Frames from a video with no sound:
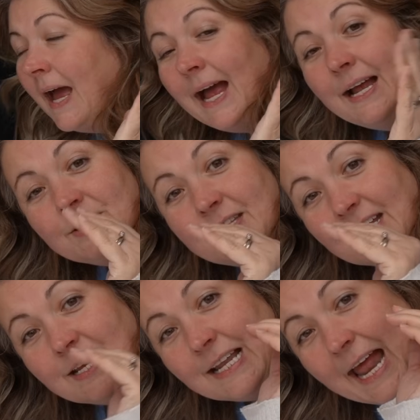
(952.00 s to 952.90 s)
and
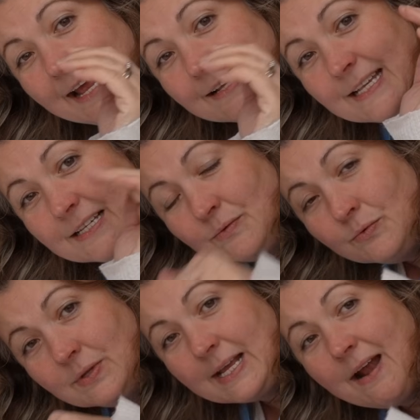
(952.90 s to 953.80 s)
then you can access
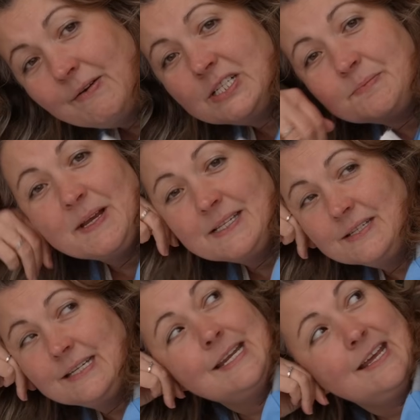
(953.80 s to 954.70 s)
all the garage space
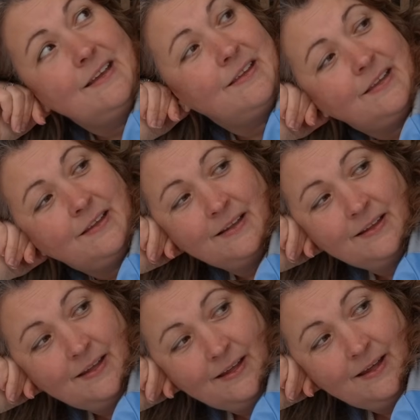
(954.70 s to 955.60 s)
underneath.
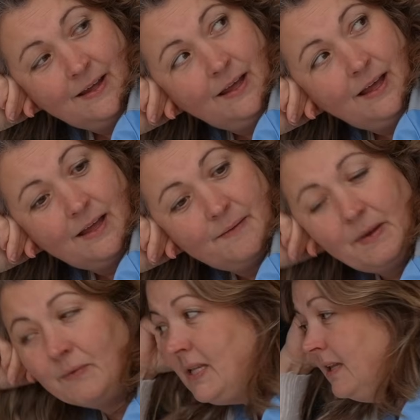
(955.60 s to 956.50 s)
I was a